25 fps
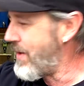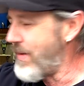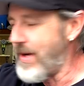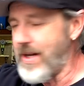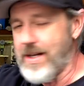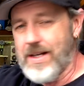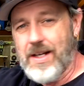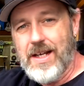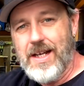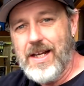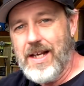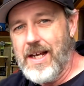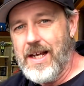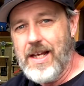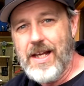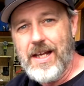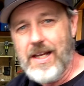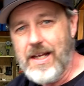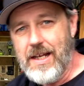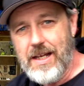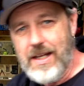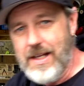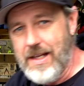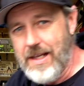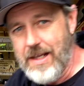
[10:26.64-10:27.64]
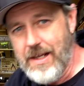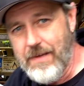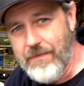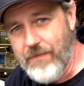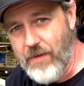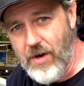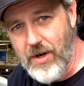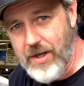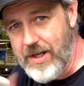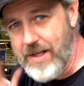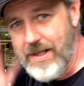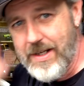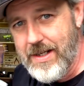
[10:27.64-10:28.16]
one. If
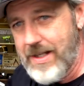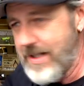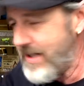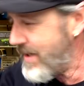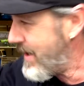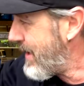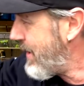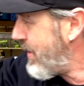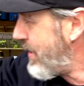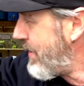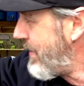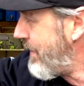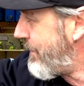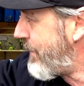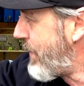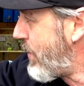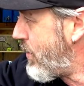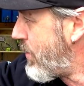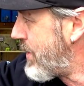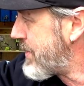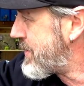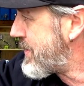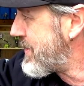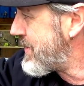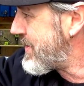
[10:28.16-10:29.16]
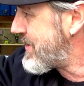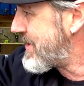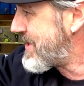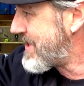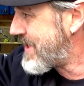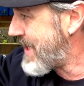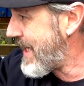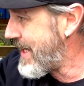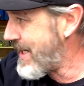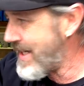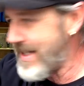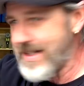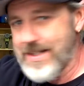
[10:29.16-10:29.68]
I wasn't
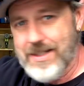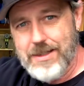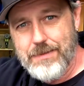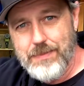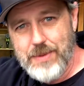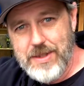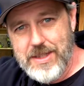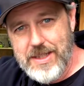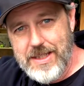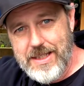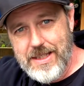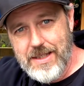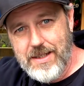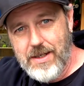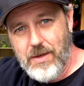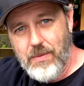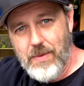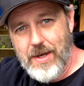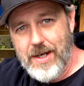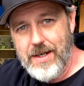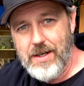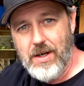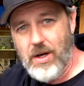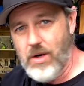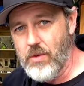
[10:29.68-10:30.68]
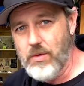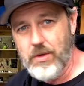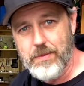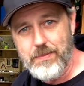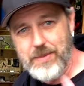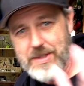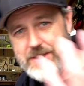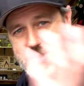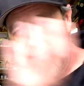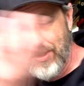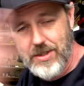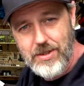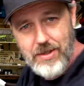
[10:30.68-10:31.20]
selling this particular one, I would
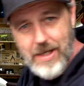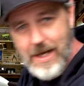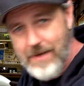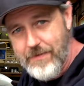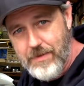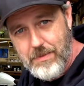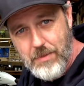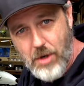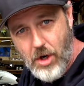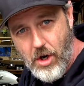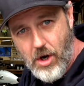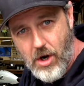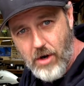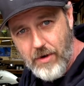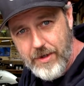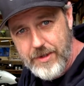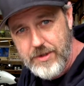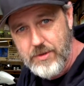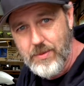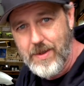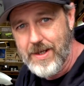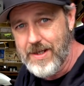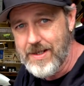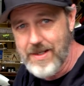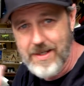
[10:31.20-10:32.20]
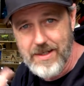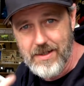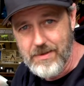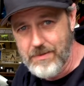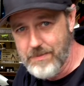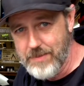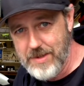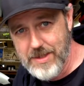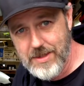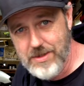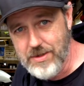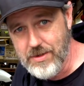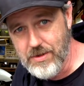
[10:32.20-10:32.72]
be still having my orange one, and it'd
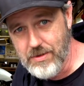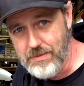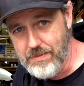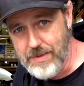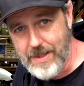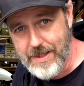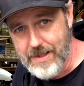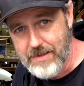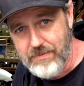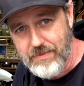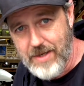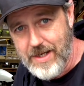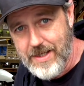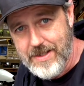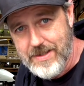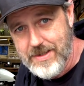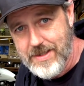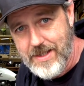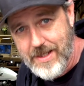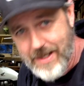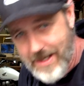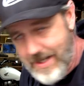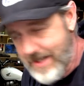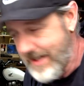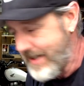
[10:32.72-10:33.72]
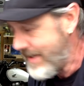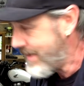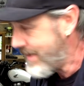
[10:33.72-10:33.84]
be still bloody running today.